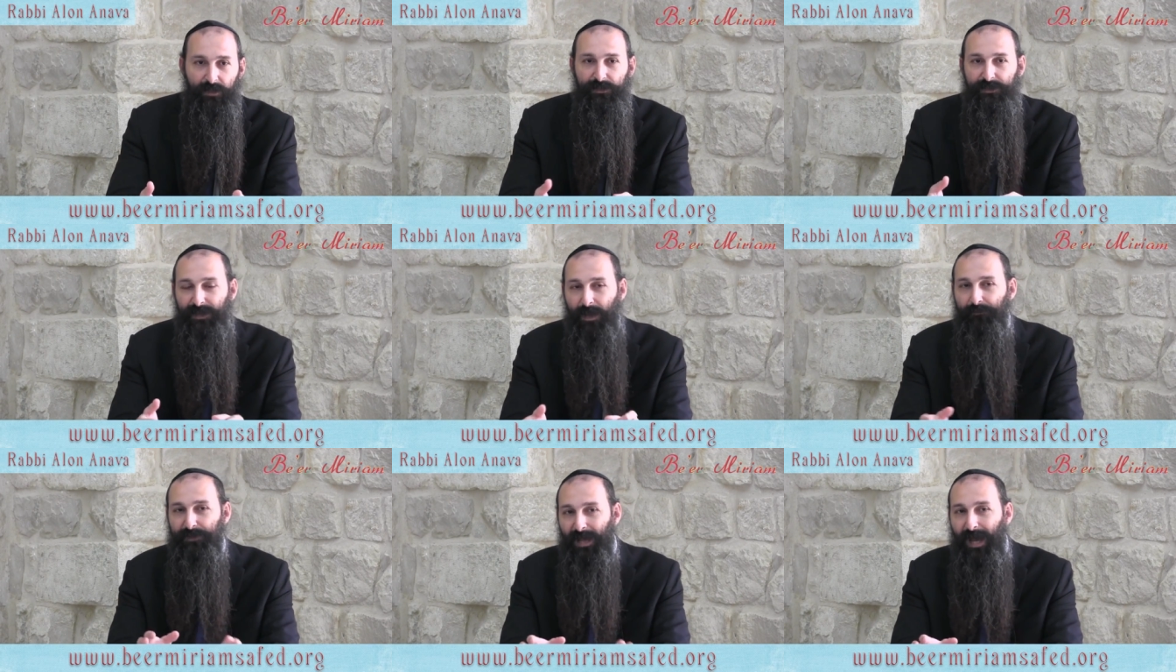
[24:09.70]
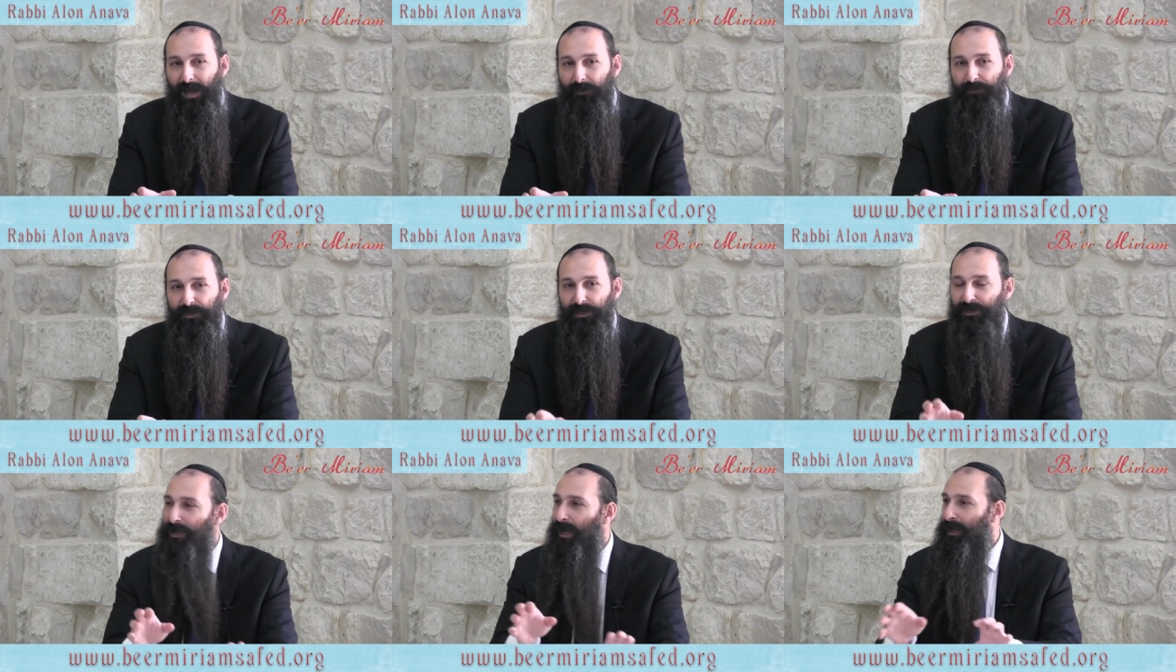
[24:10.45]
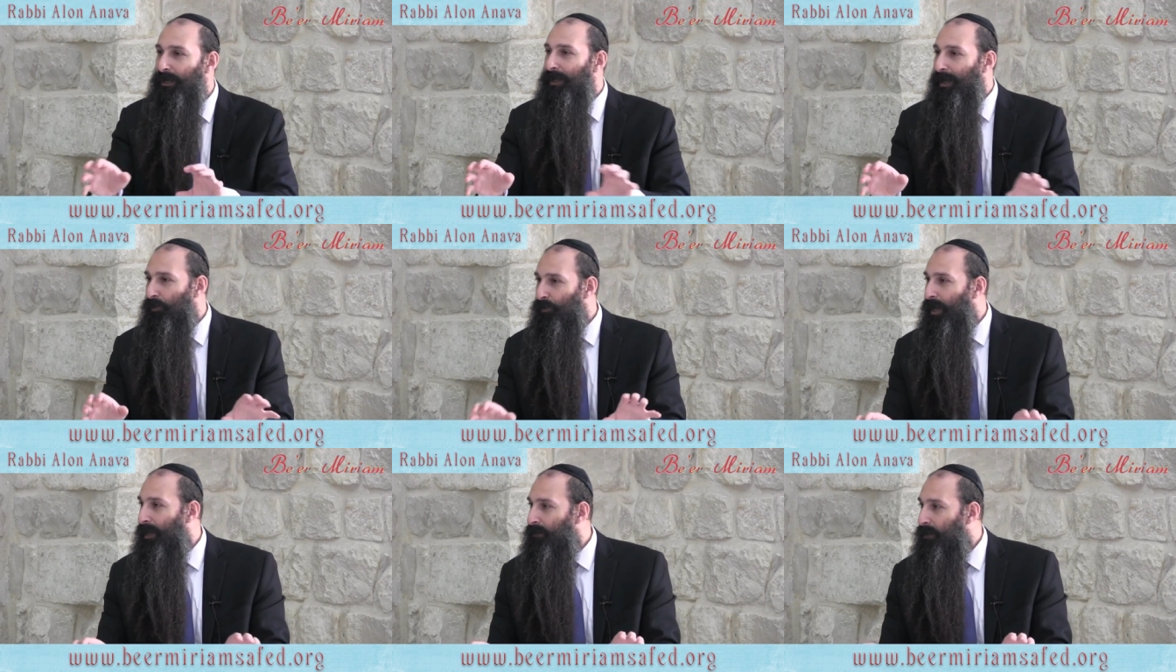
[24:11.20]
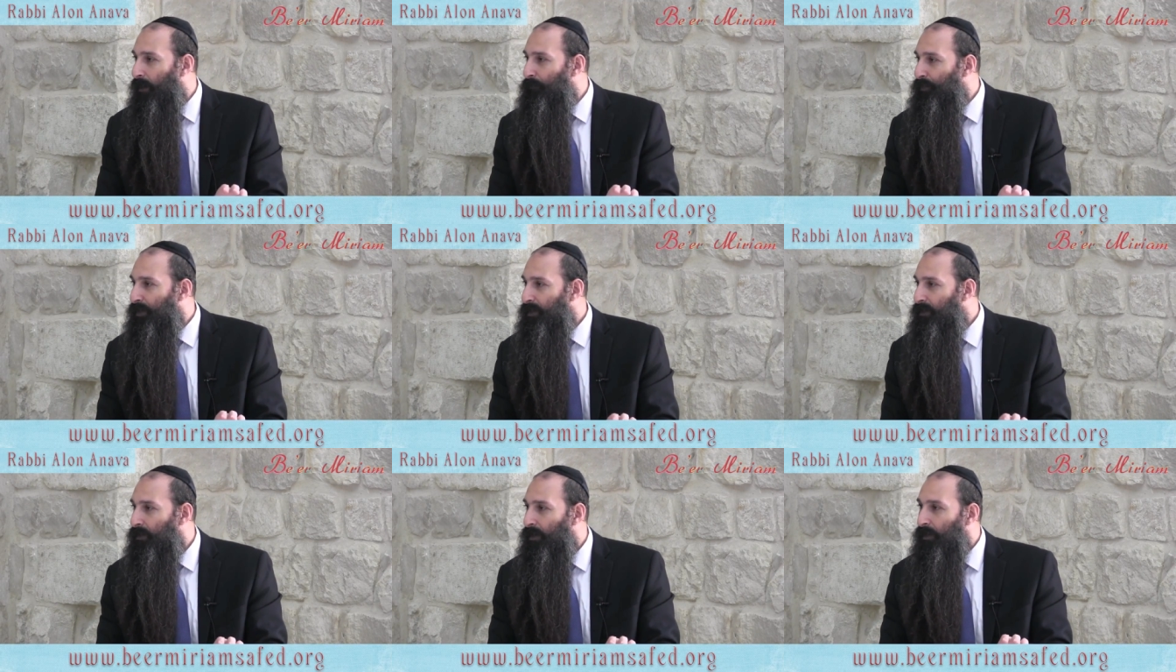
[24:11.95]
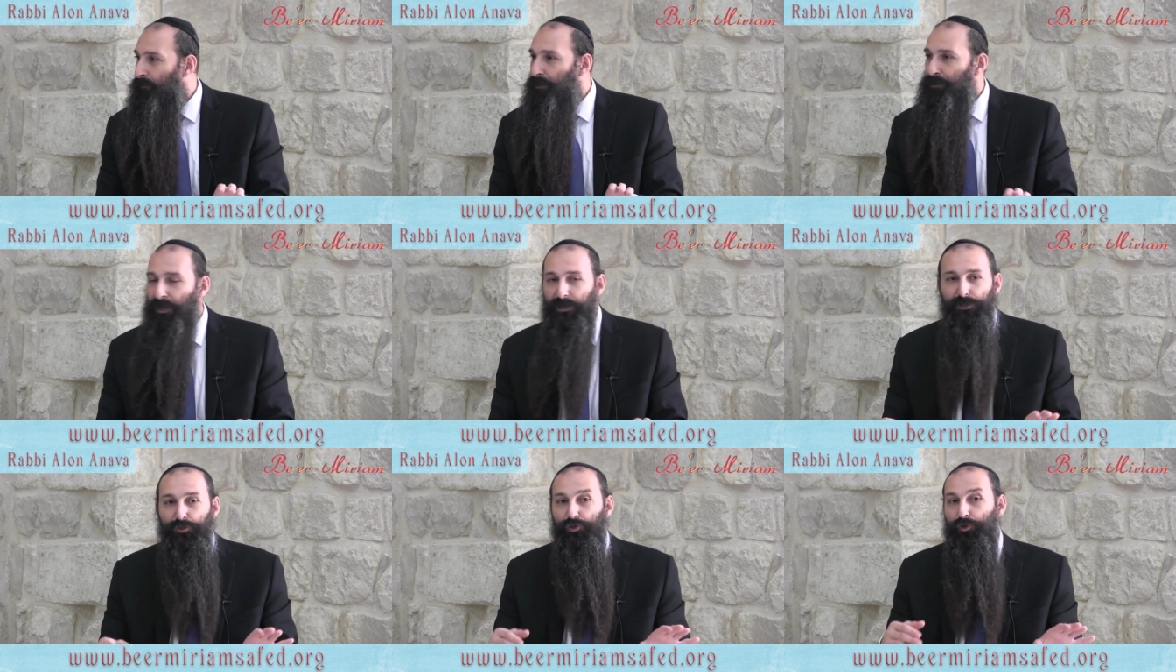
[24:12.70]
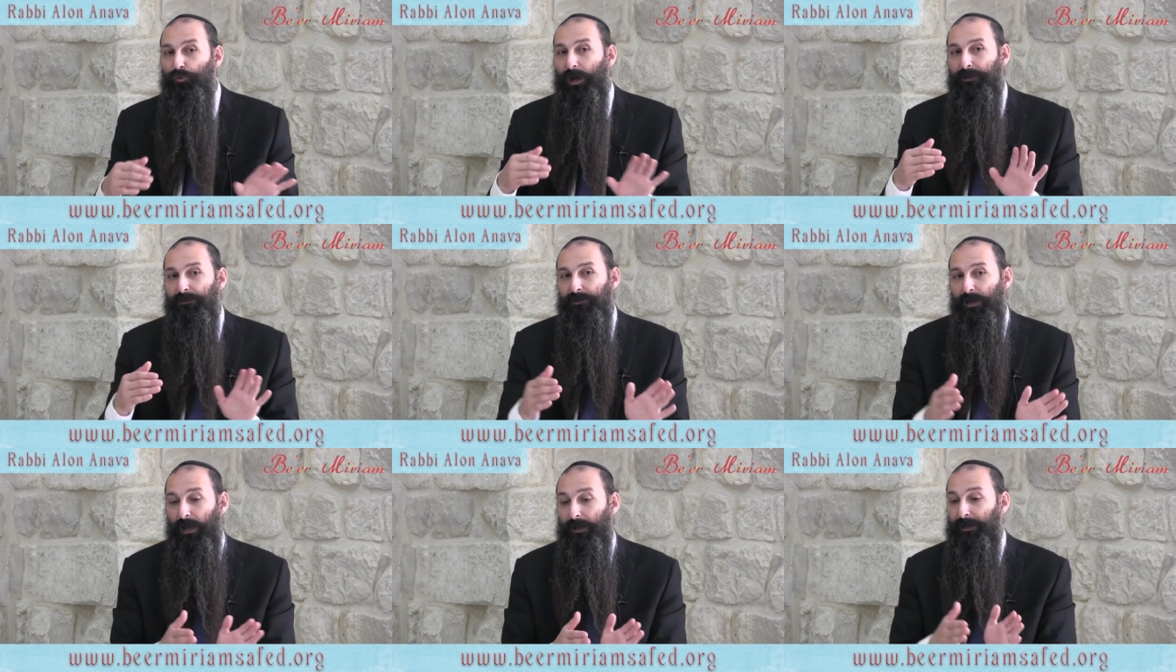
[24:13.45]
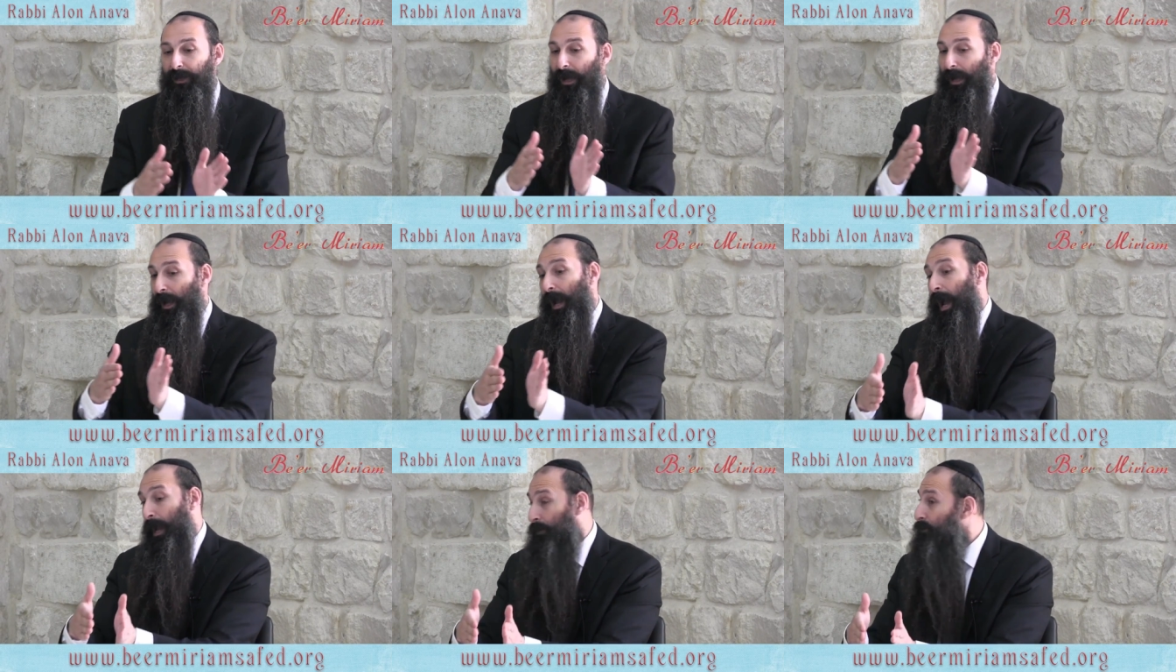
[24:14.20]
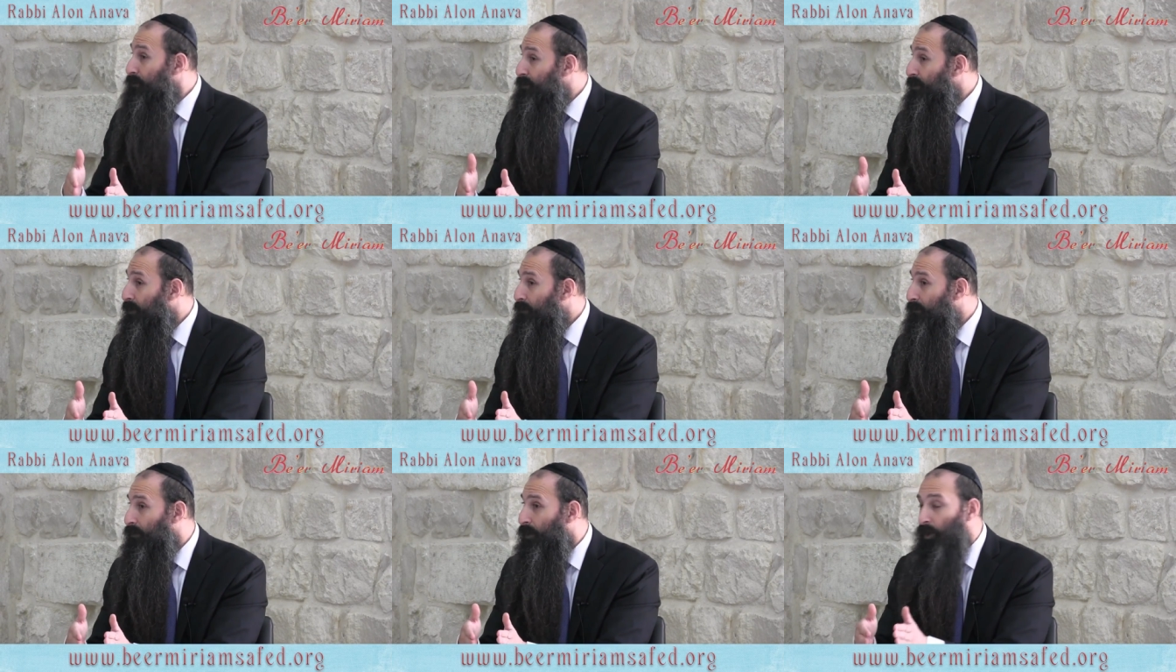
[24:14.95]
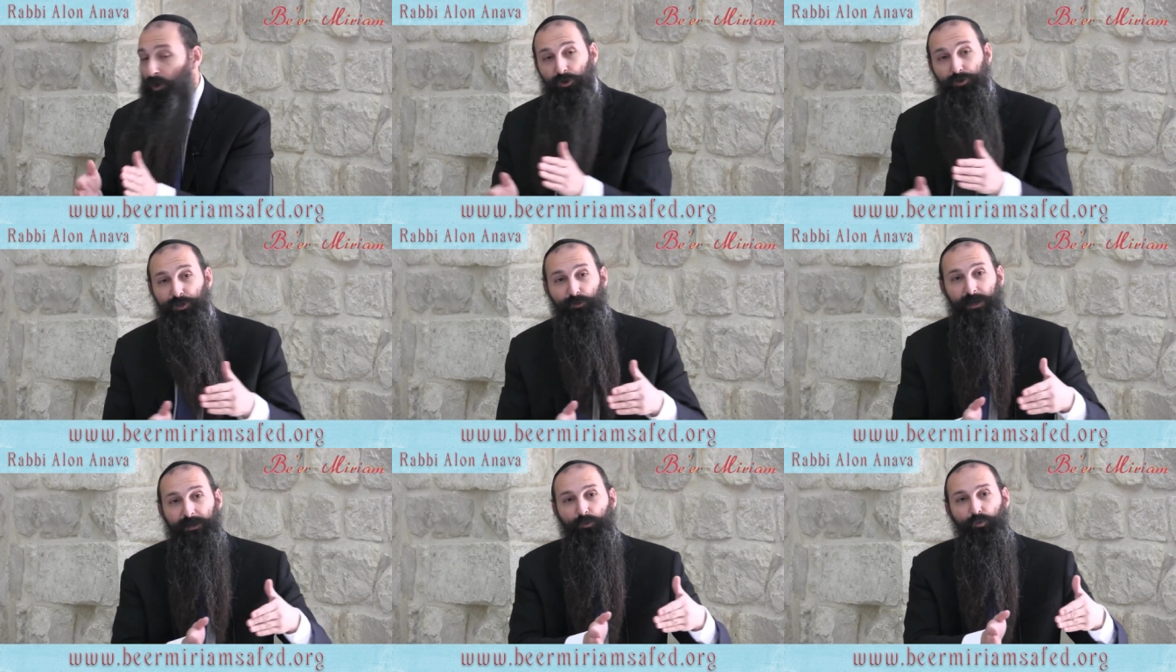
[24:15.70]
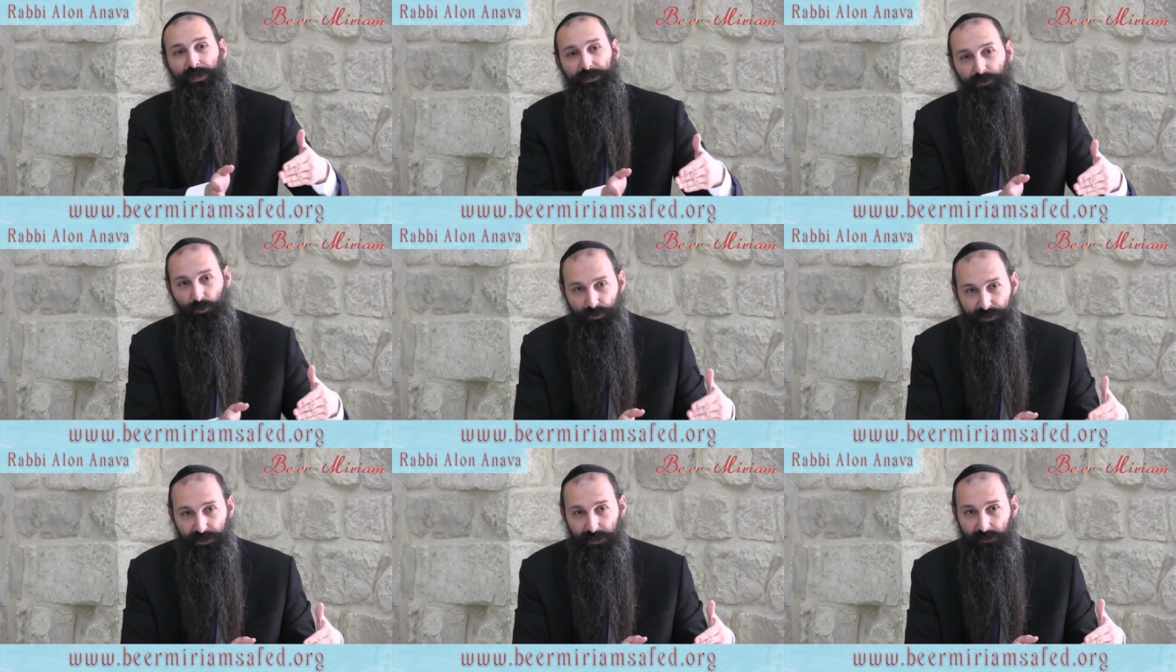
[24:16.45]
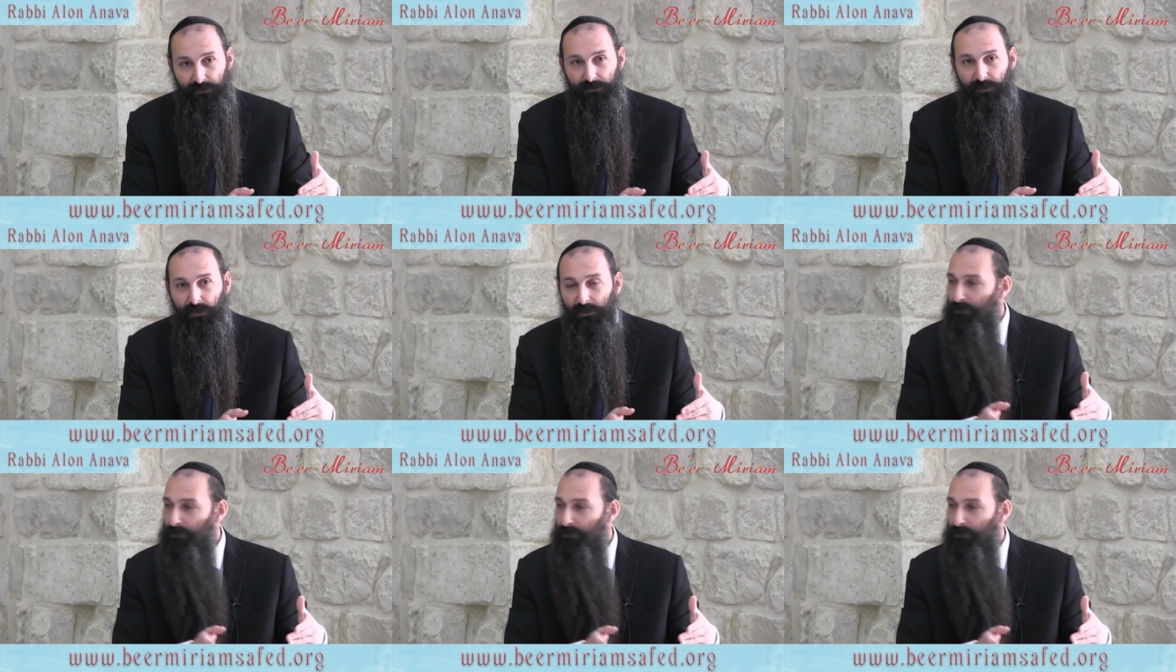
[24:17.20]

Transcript: Sometimes he's like an airline company that says, do you want an uh, aisle seat or do you want a window seat?